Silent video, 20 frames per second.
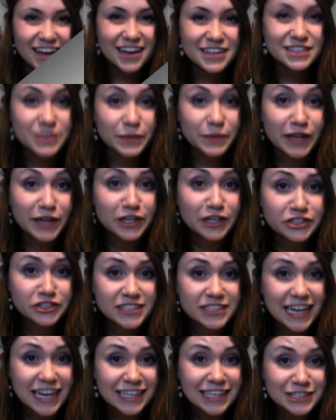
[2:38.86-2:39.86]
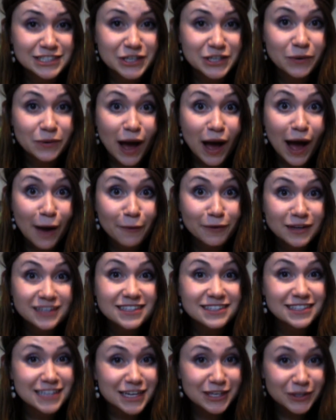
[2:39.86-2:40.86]
So here's your daily do. I want to
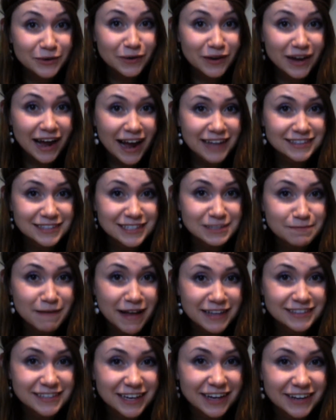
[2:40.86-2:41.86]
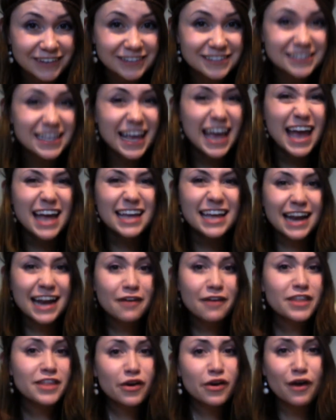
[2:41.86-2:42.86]
see your guys' bentos. You
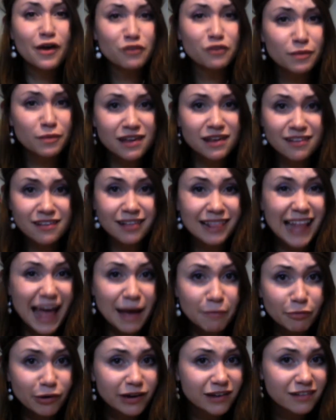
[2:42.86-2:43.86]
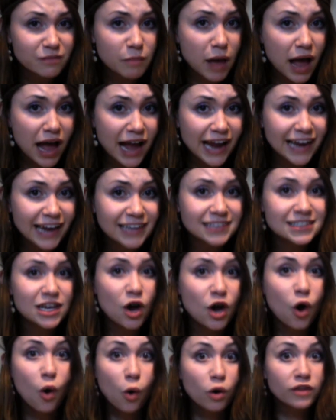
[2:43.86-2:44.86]
know, they don't have to be as elaborate as mine
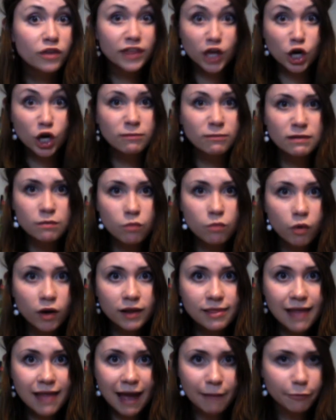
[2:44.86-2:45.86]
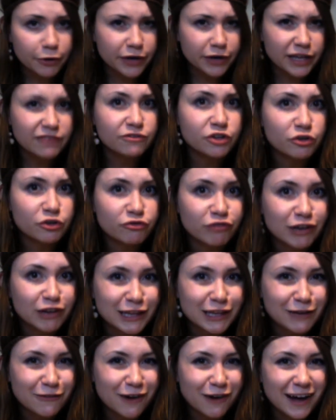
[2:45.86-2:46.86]
or they could be more elaborate if you
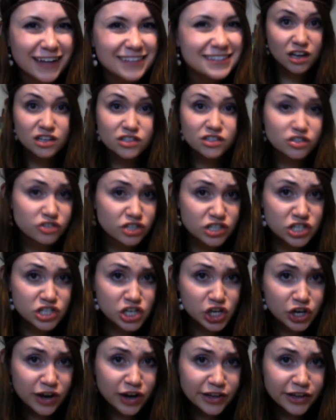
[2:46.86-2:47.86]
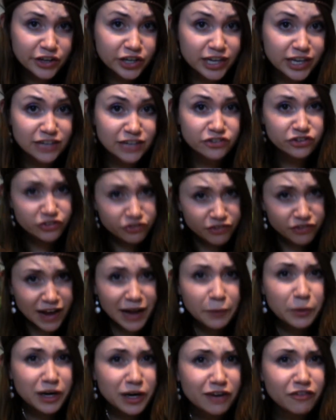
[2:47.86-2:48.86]
really want. So just look around your kitchen,
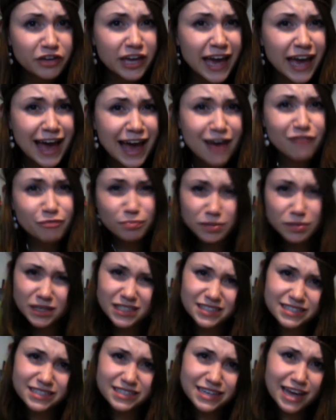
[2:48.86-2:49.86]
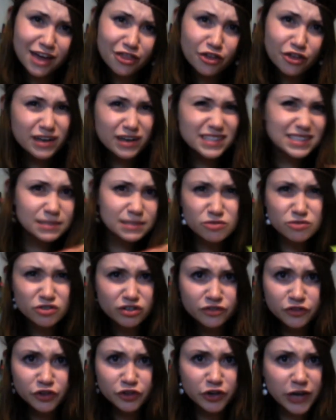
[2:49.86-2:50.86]
find whatever you have, put it together in some sort
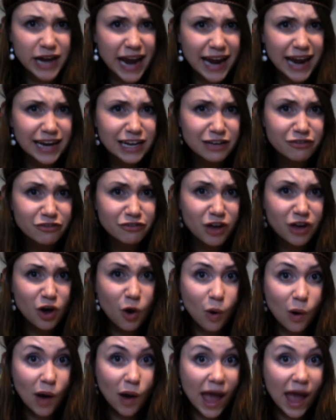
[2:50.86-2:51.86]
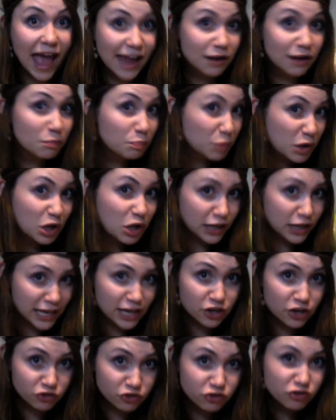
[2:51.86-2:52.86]
of creative,
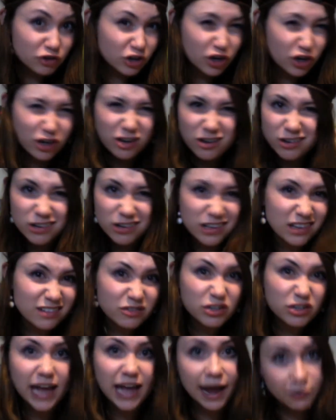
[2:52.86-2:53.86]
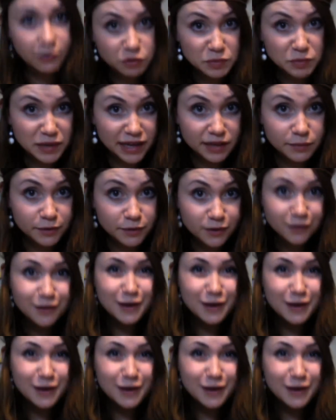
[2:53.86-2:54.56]
edible-ish, doesn't really have to be edible.